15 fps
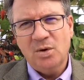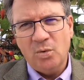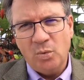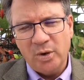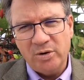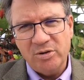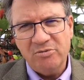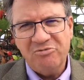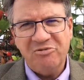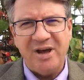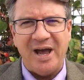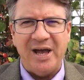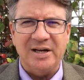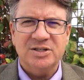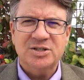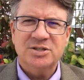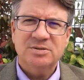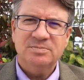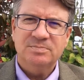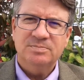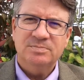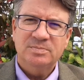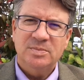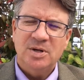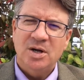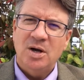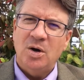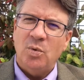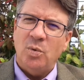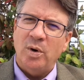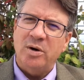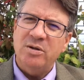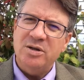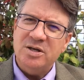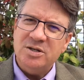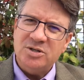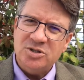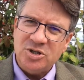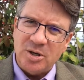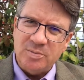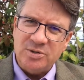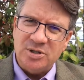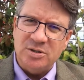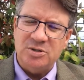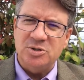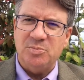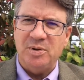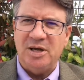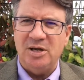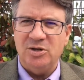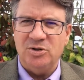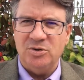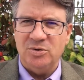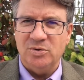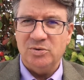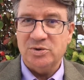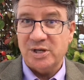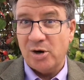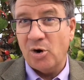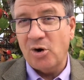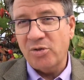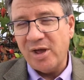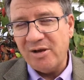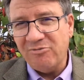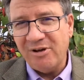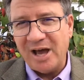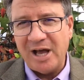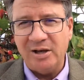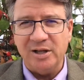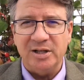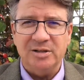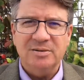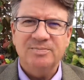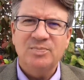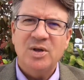What are the facts? What are the assumptions being used, and are they valid?